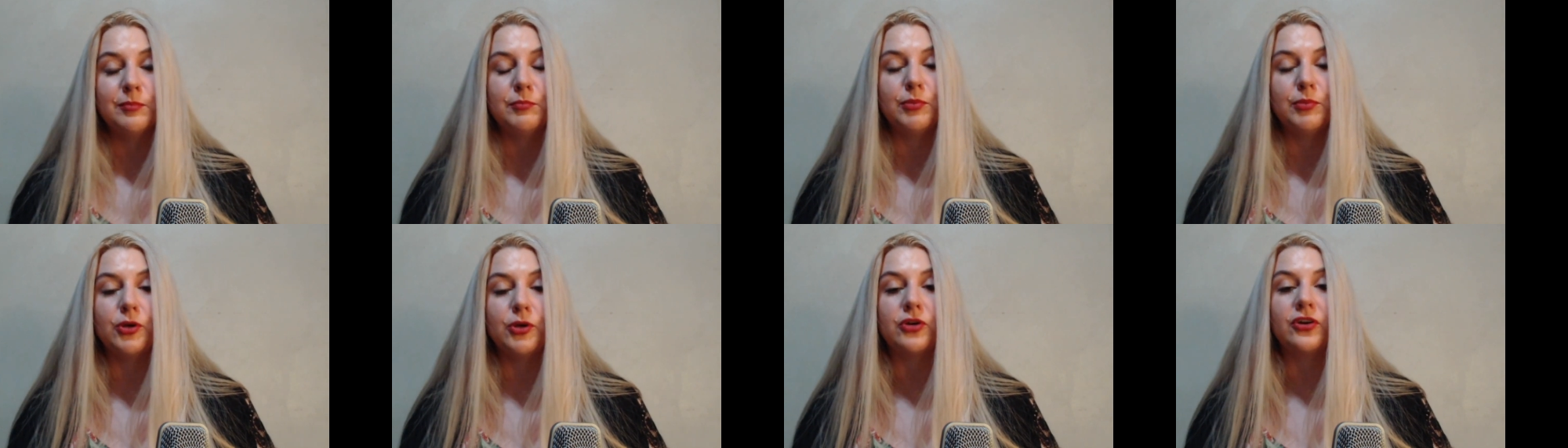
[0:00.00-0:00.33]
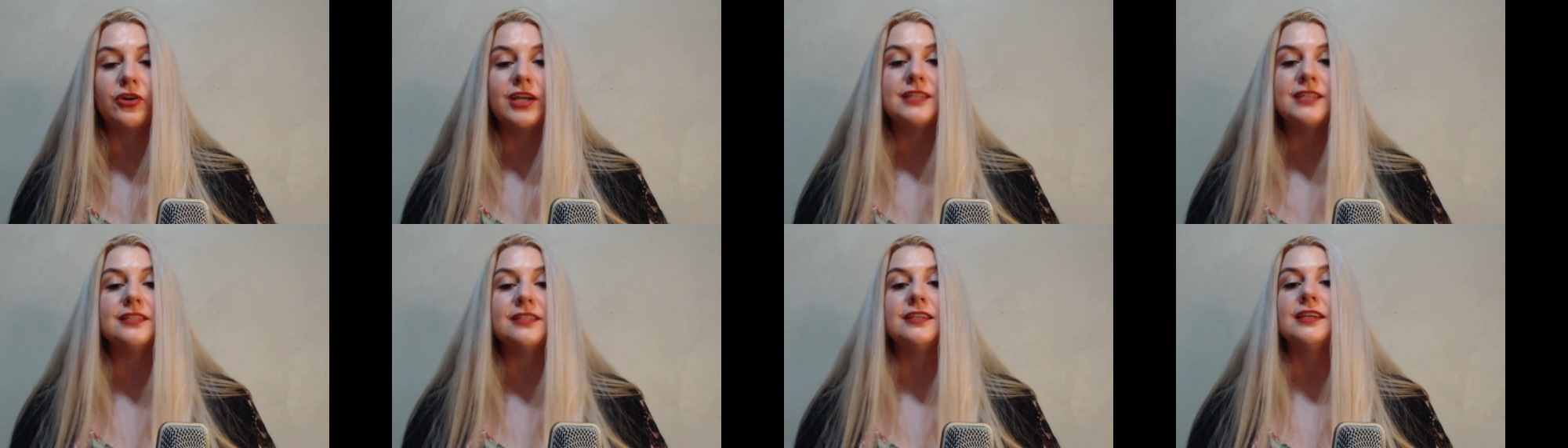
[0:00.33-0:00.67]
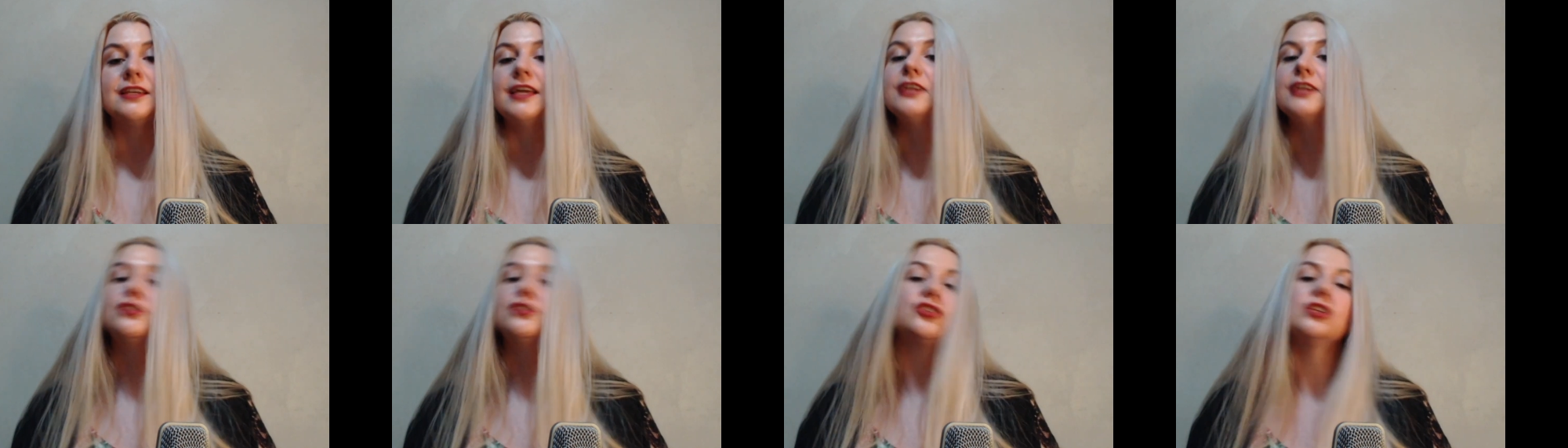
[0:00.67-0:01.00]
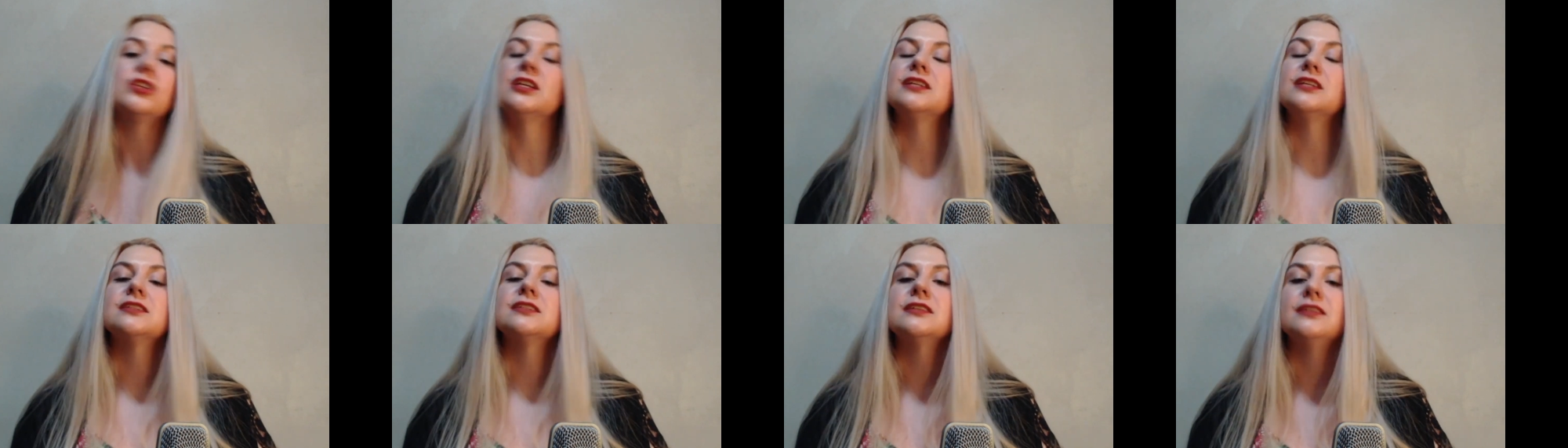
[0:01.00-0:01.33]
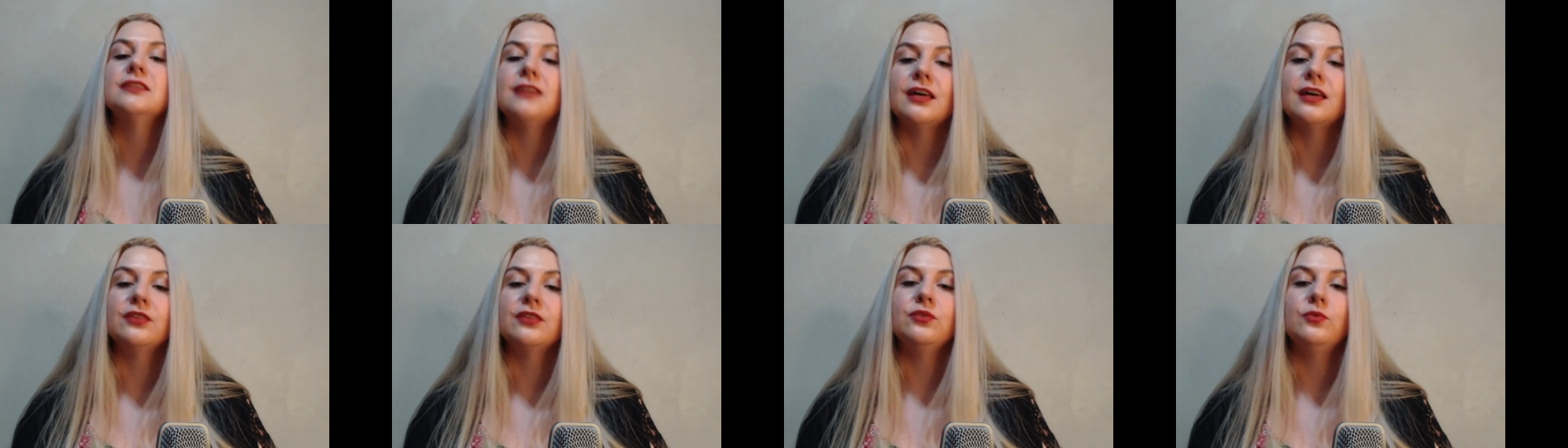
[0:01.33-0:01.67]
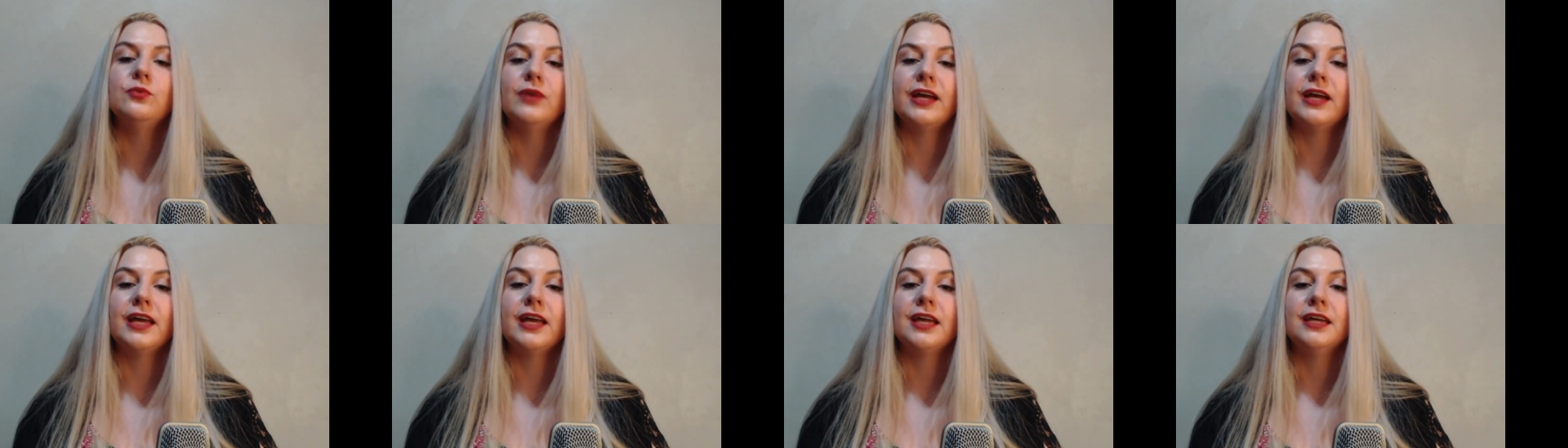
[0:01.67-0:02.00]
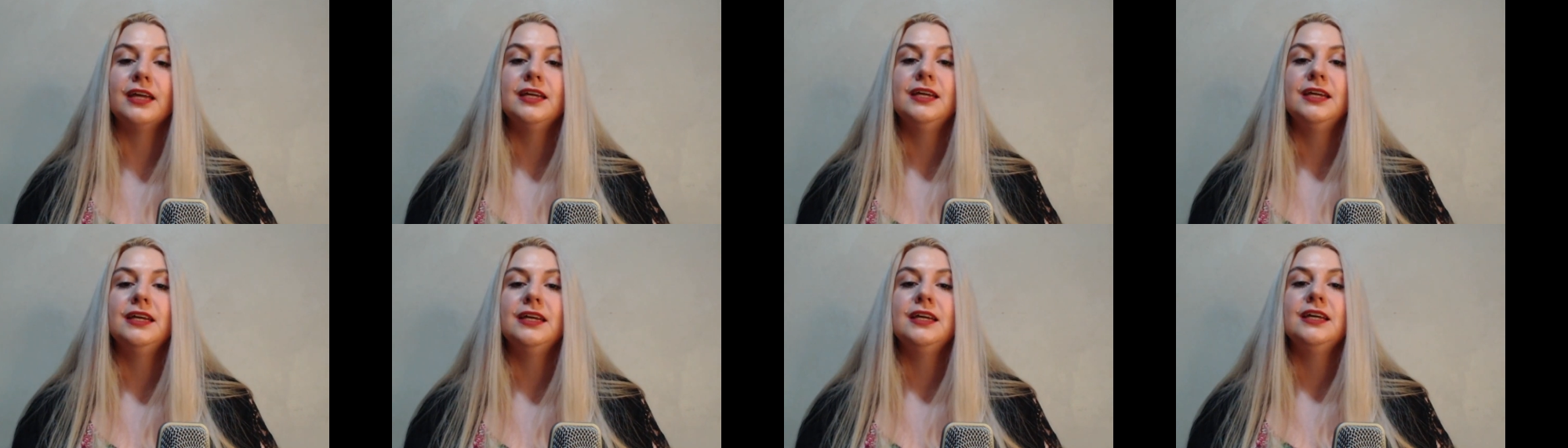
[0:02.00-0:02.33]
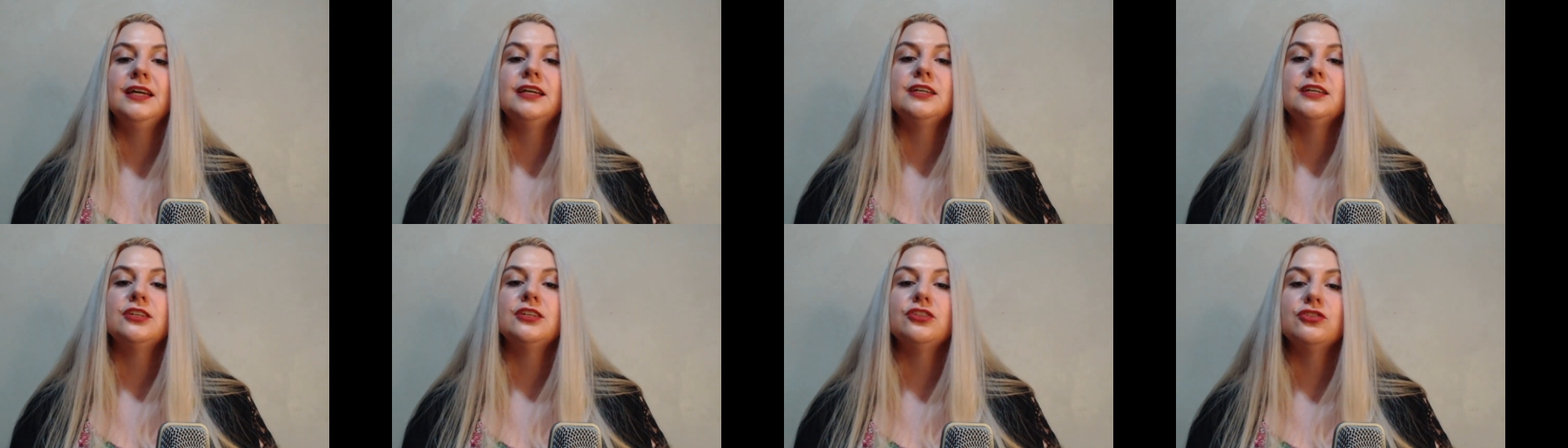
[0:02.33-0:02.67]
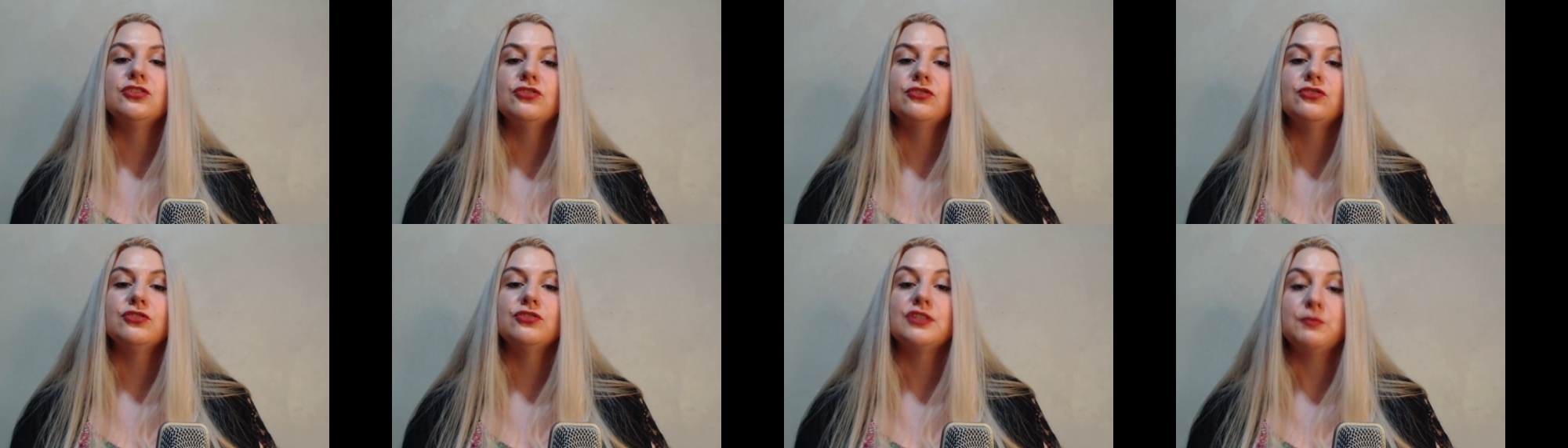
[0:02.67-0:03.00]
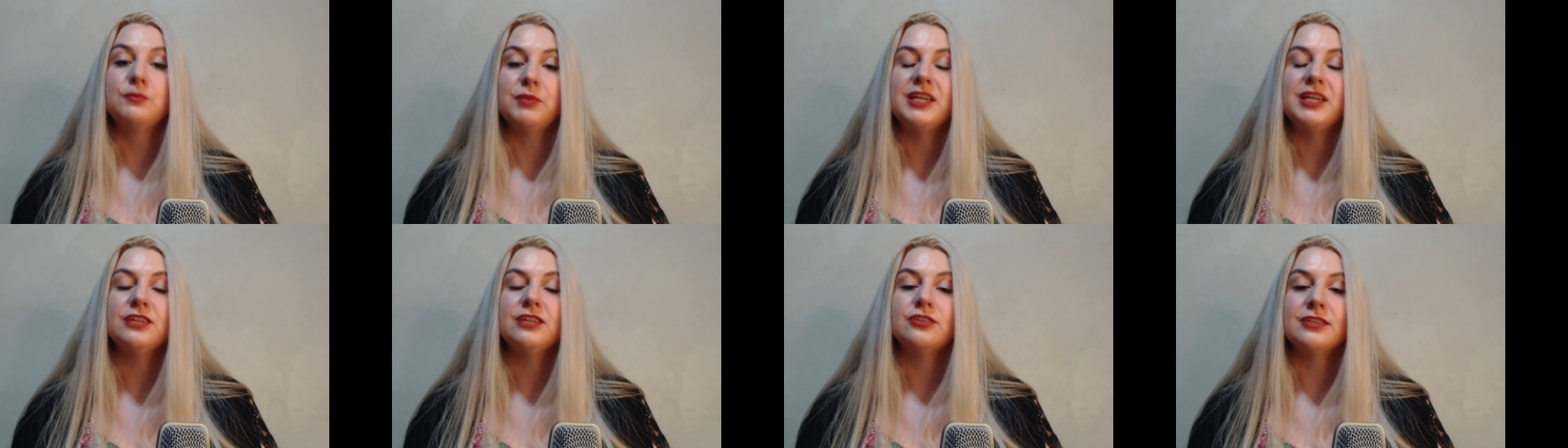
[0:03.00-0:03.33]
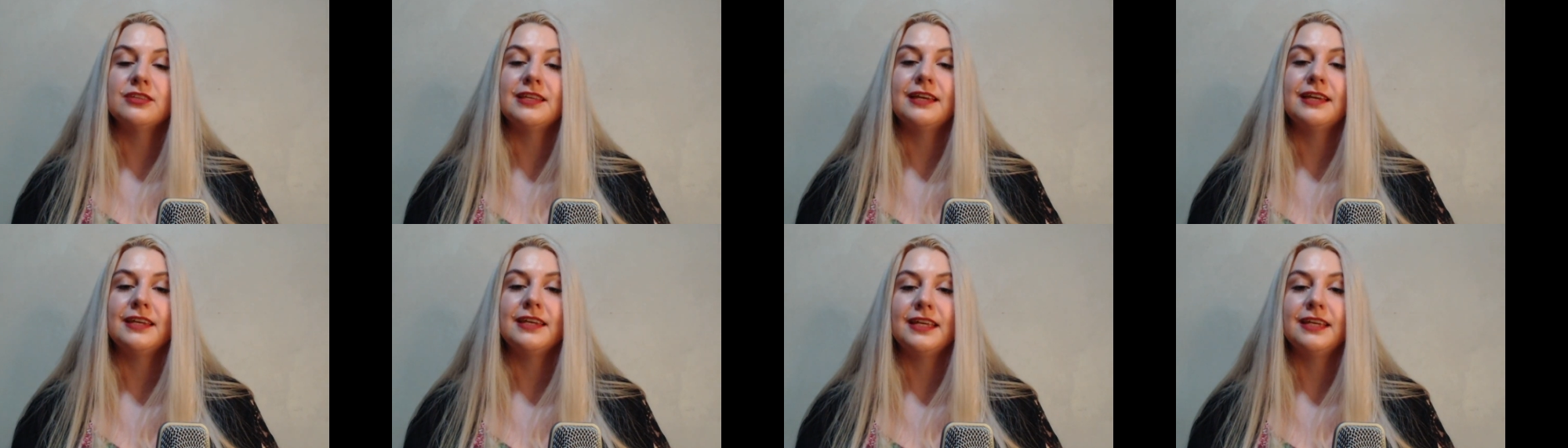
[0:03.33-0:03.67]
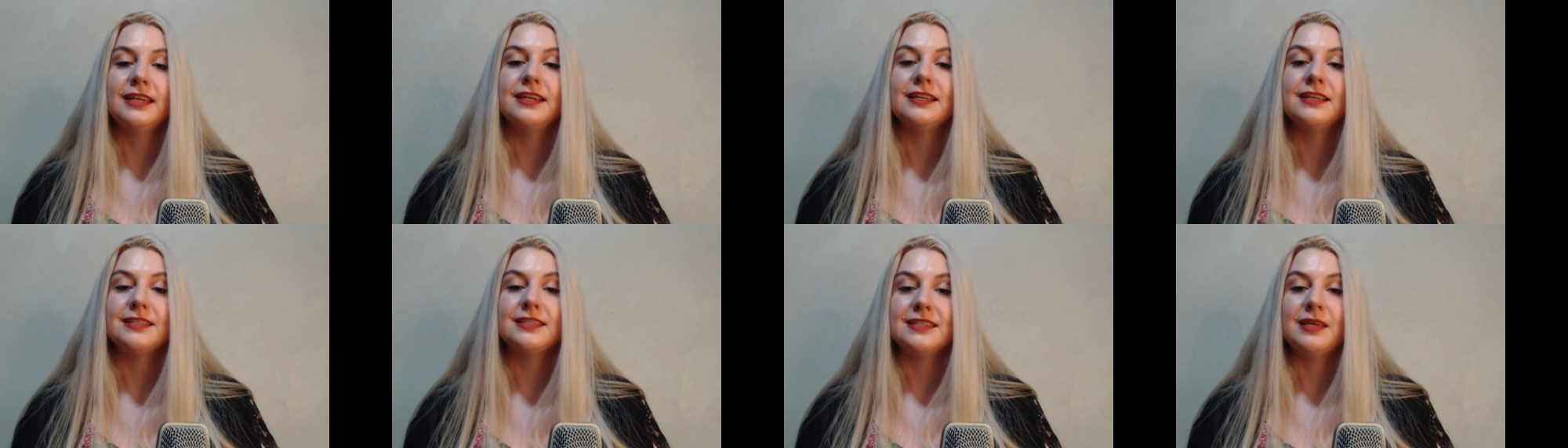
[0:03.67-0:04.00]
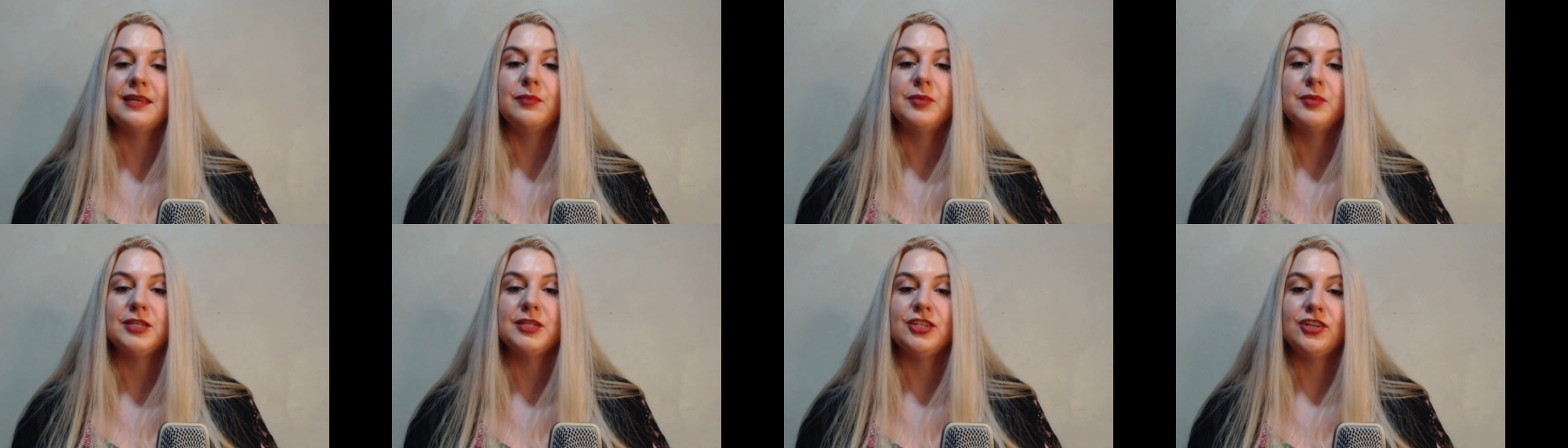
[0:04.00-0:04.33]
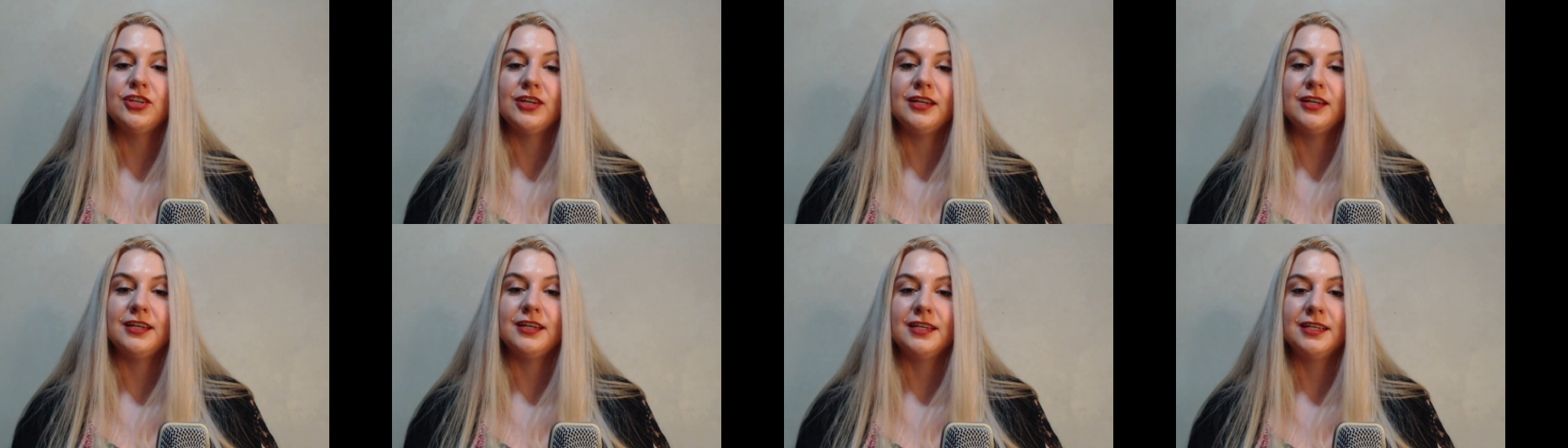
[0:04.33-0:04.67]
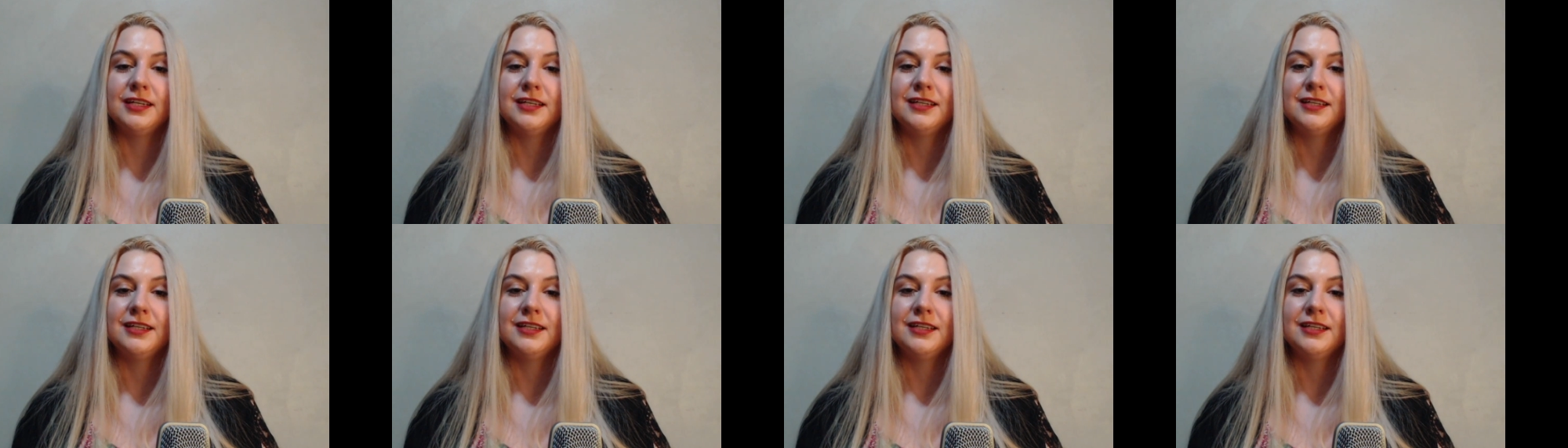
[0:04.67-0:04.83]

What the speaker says: Procrastination is another way to speak to that inner saboteur.